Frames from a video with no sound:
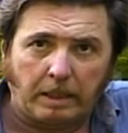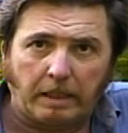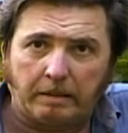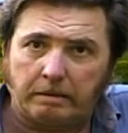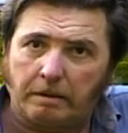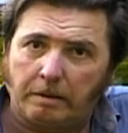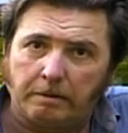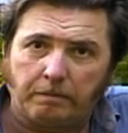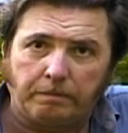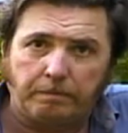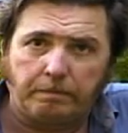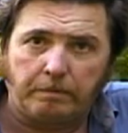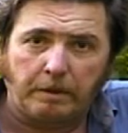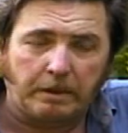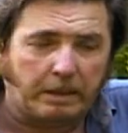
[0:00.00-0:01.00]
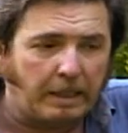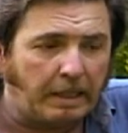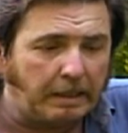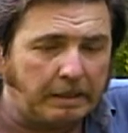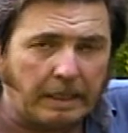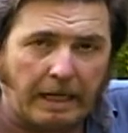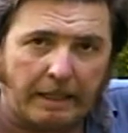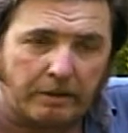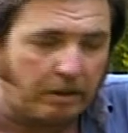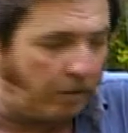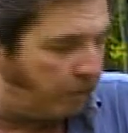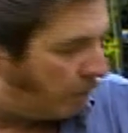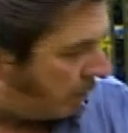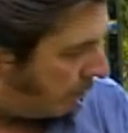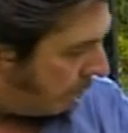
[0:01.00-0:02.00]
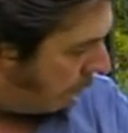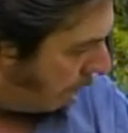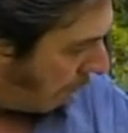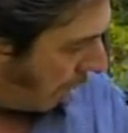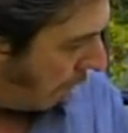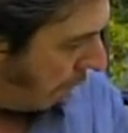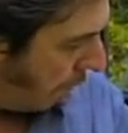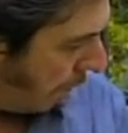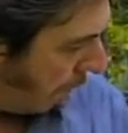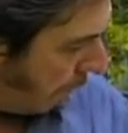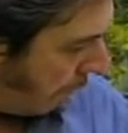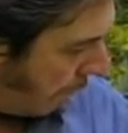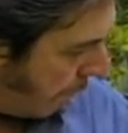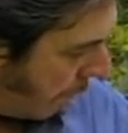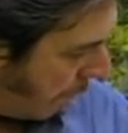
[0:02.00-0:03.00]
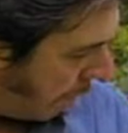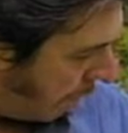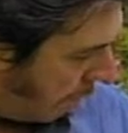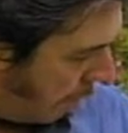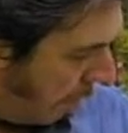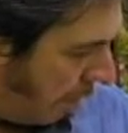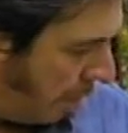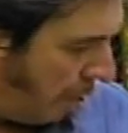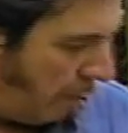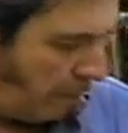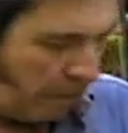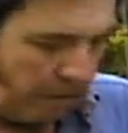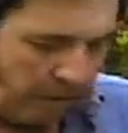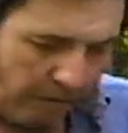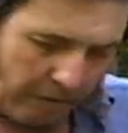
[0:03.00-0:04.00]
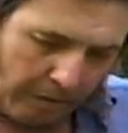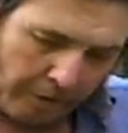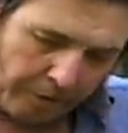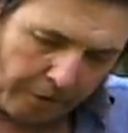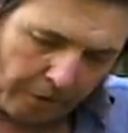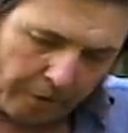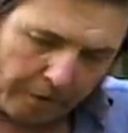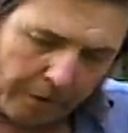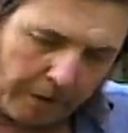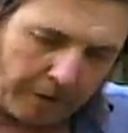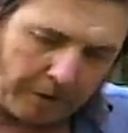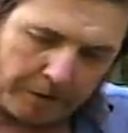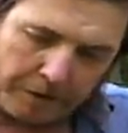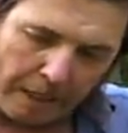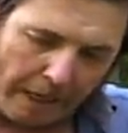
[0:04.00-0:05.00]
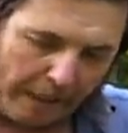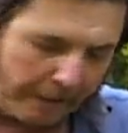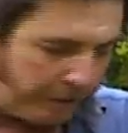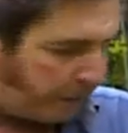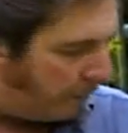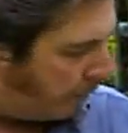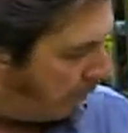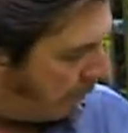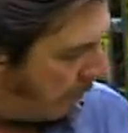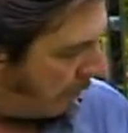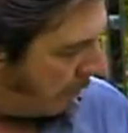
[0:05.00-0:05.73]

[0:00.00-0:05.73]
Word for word: They got another, another kind of tax on you, believe me. A third of this is tax